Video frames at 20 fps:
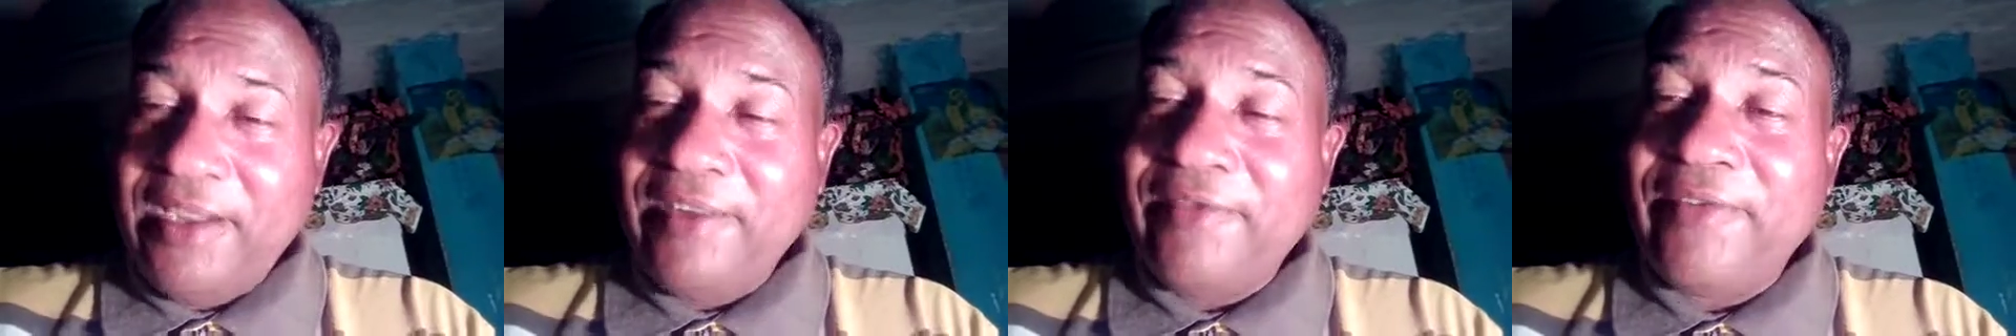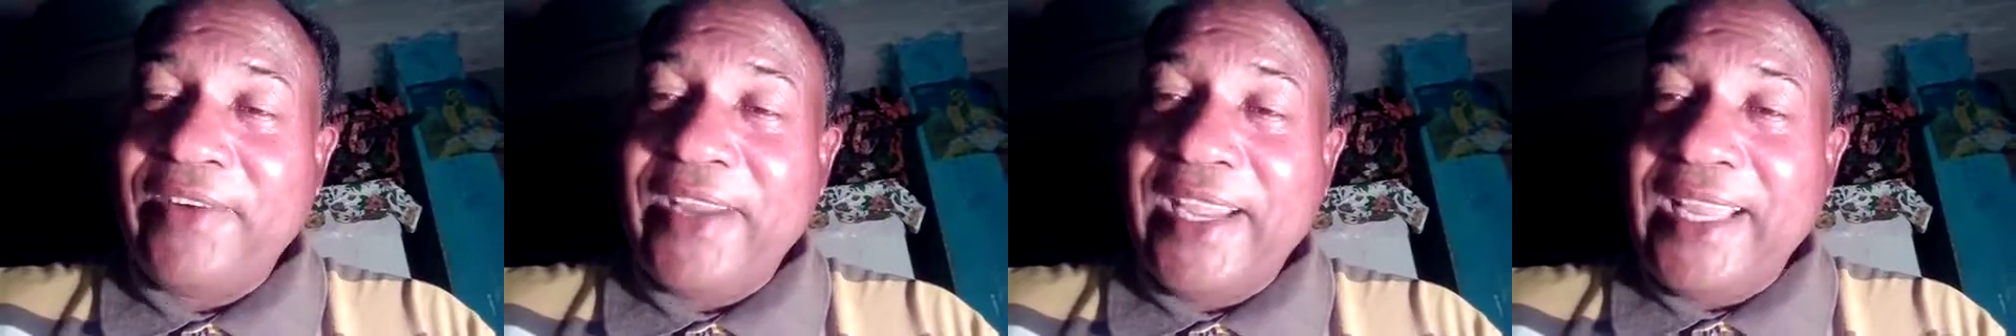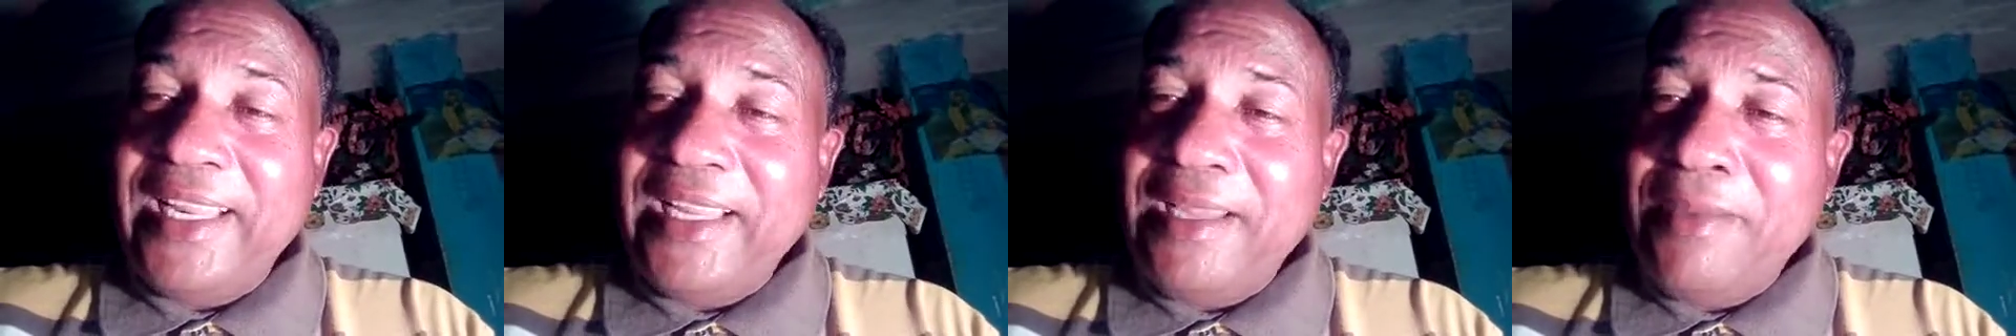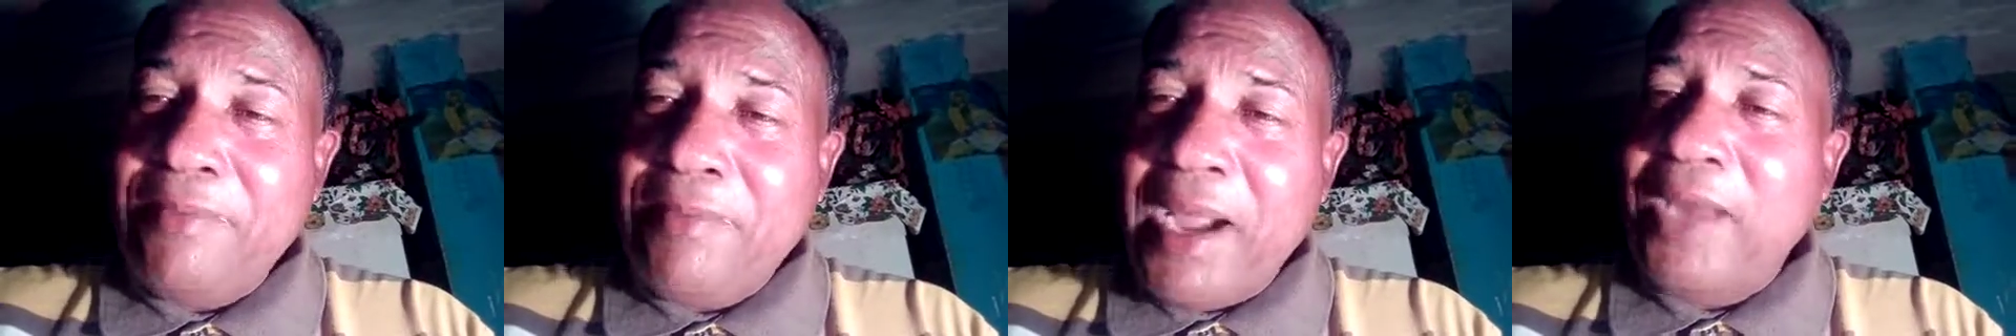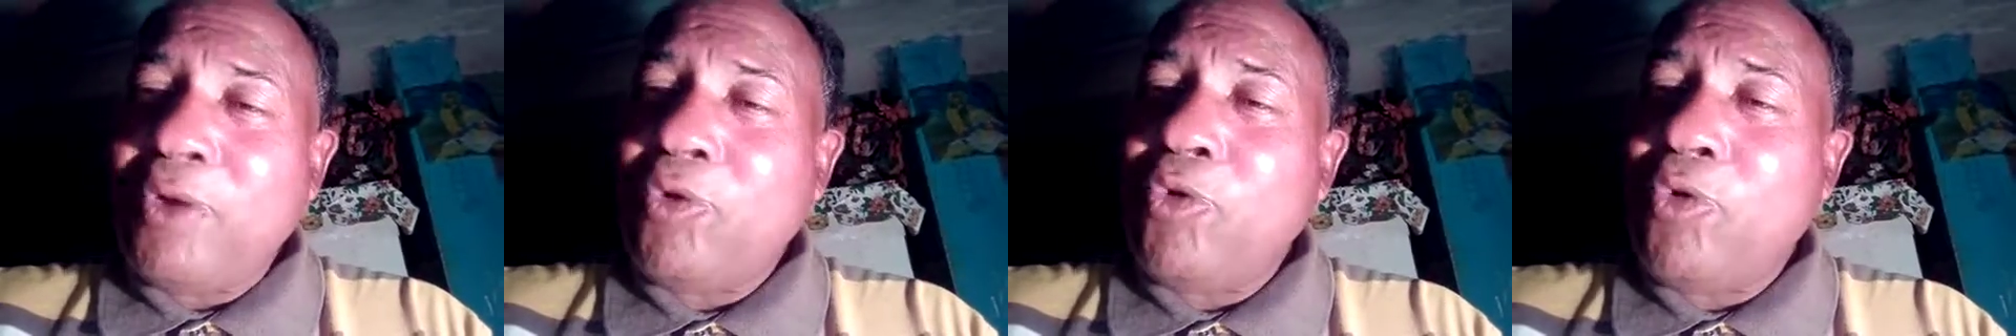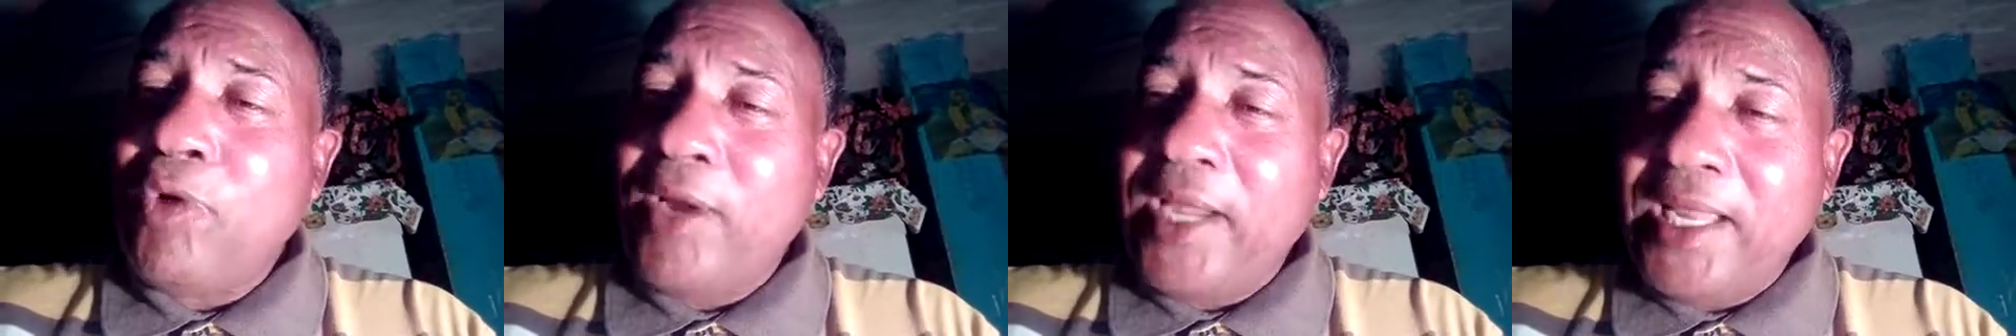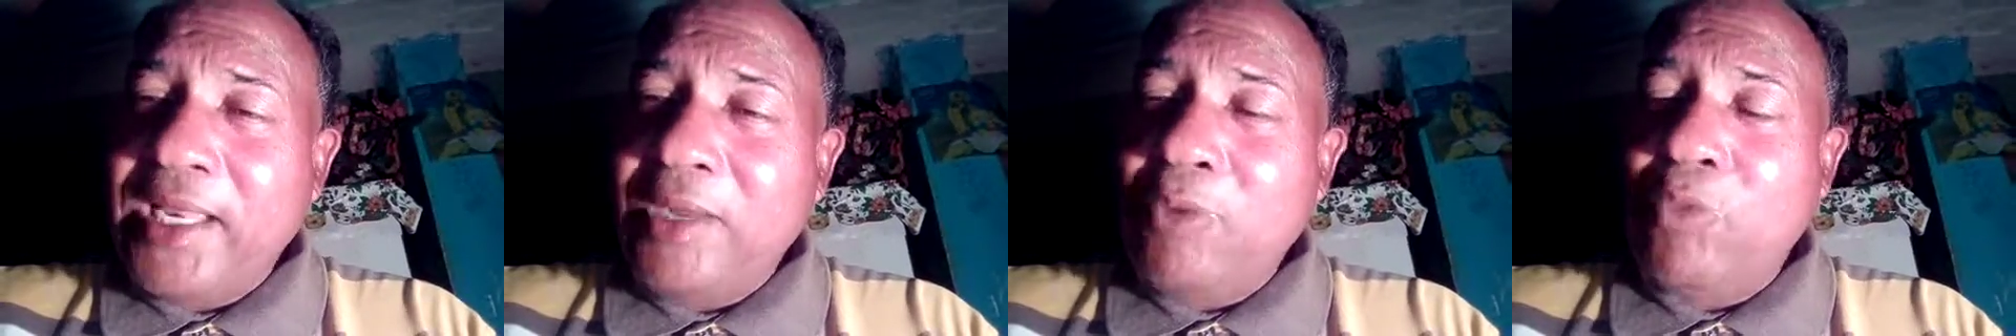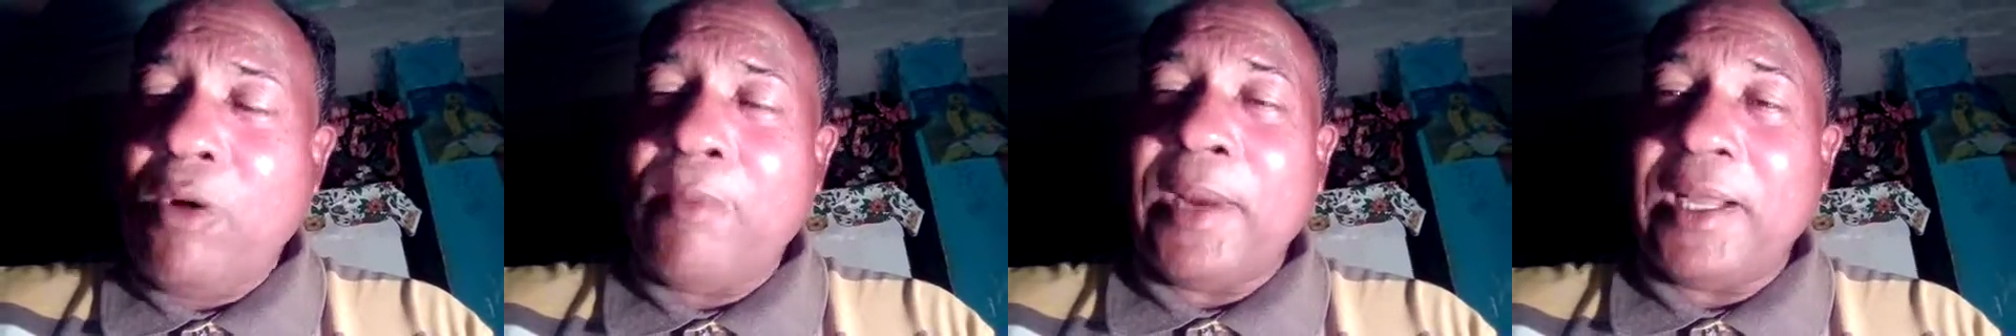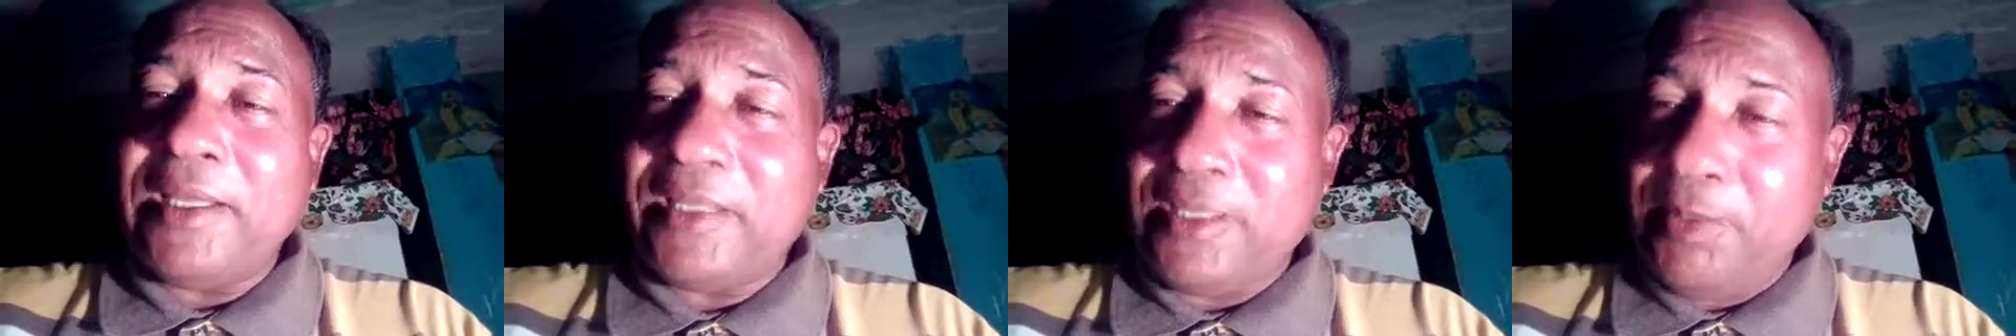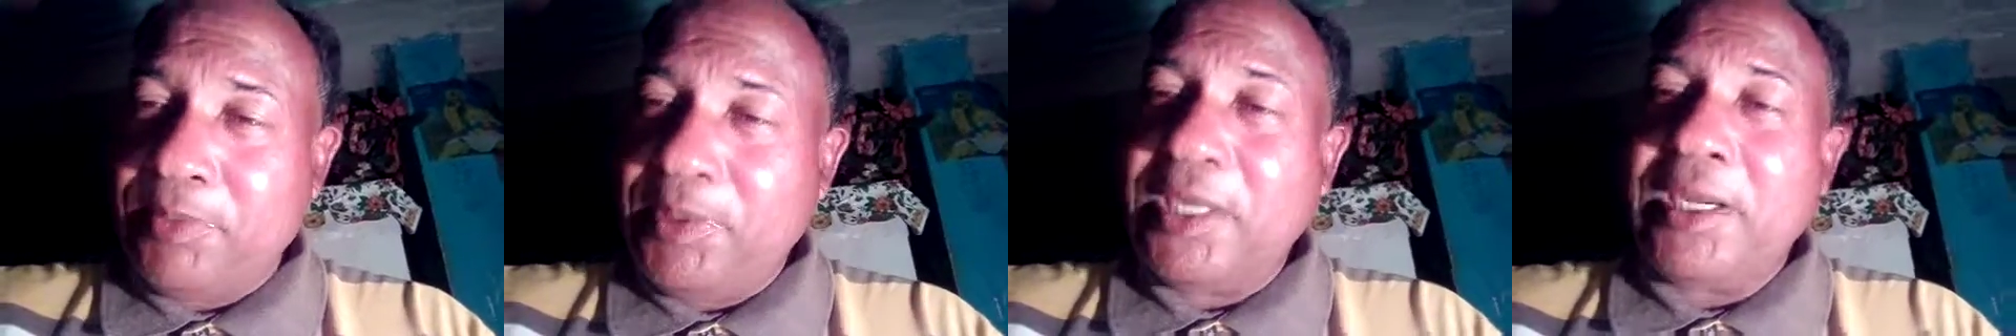for any man or any woman
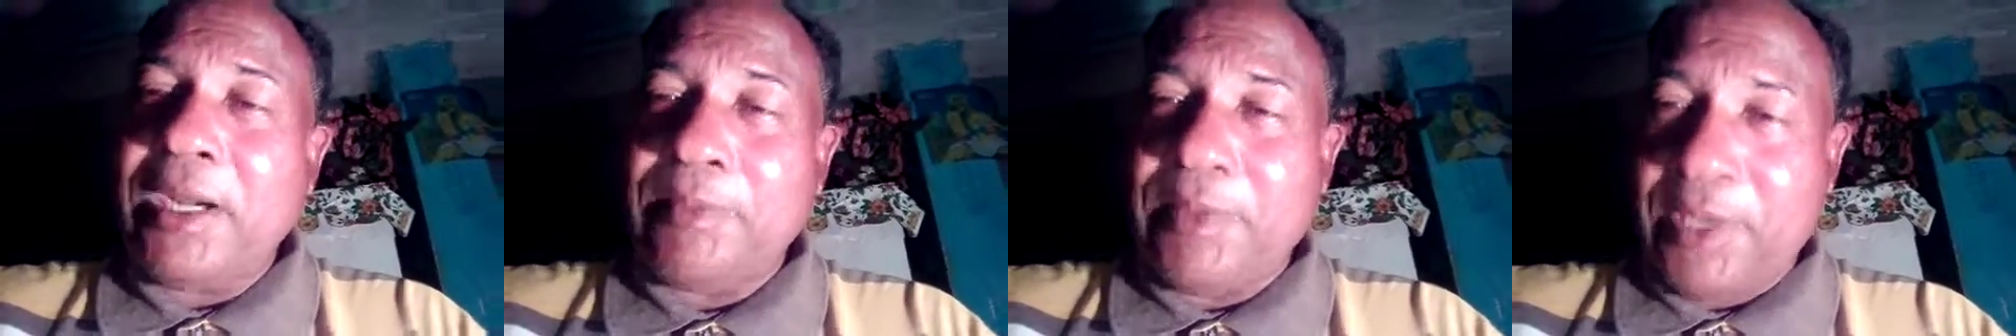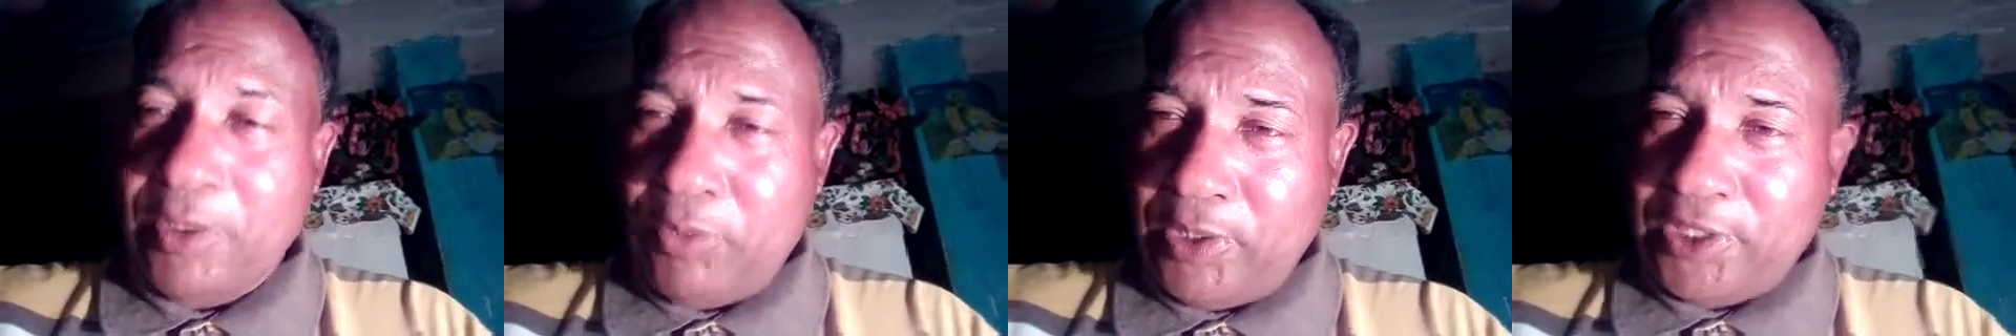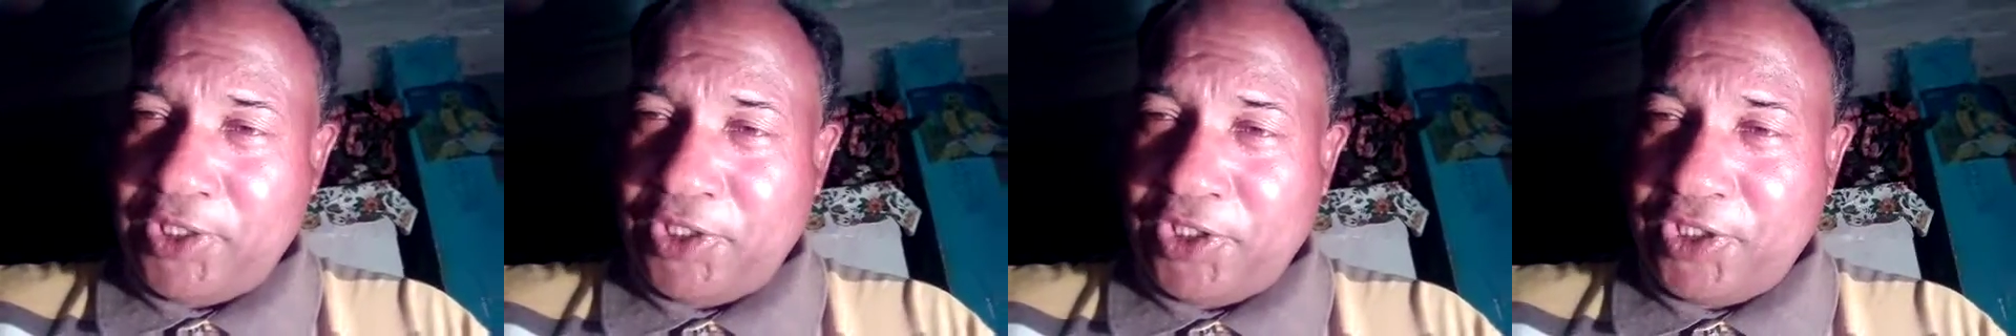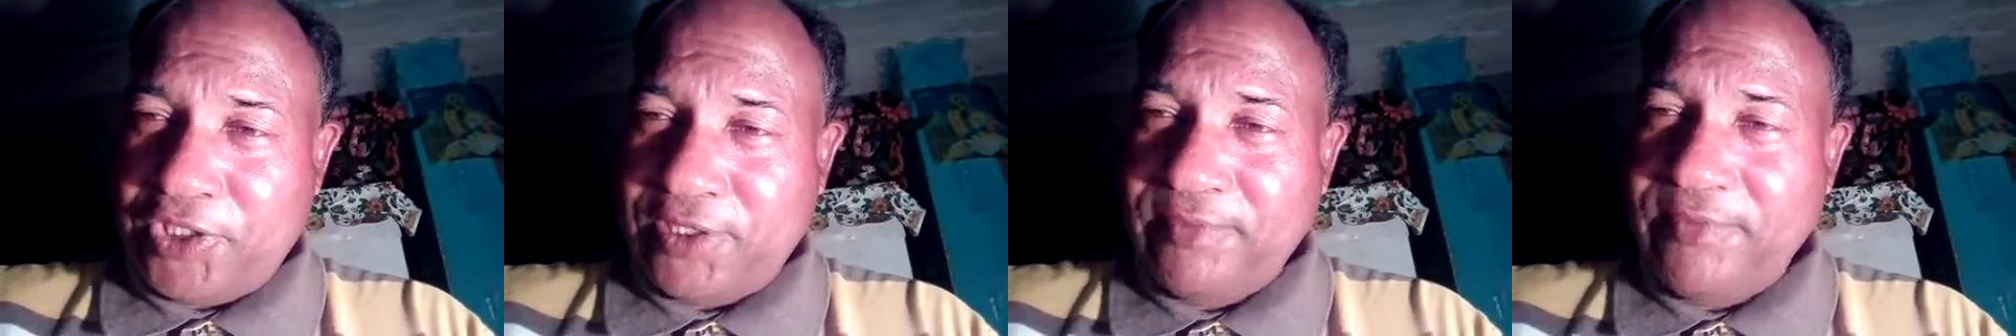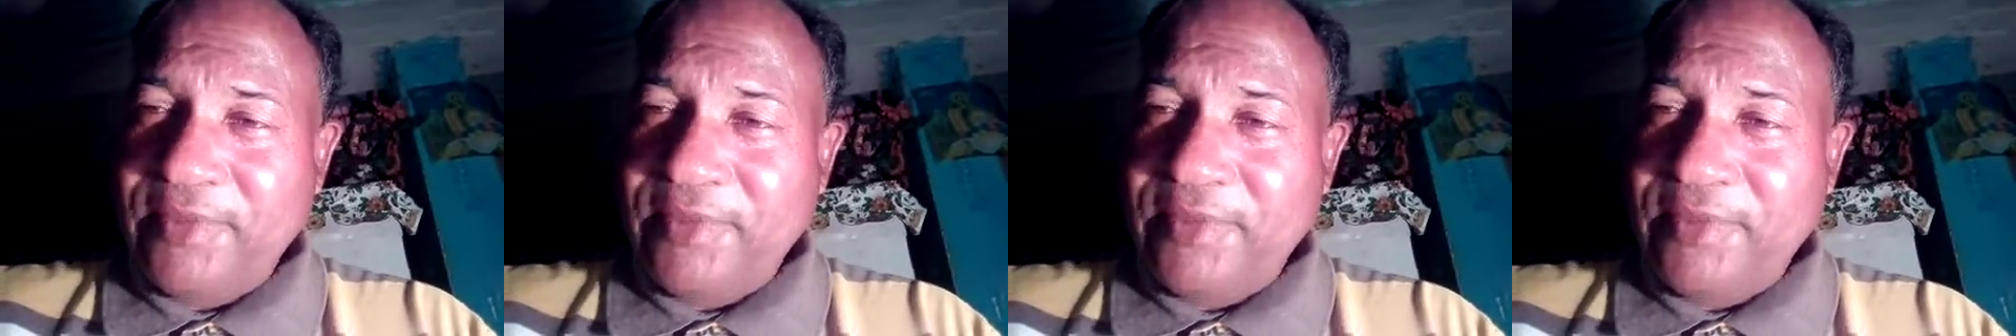to become a witch.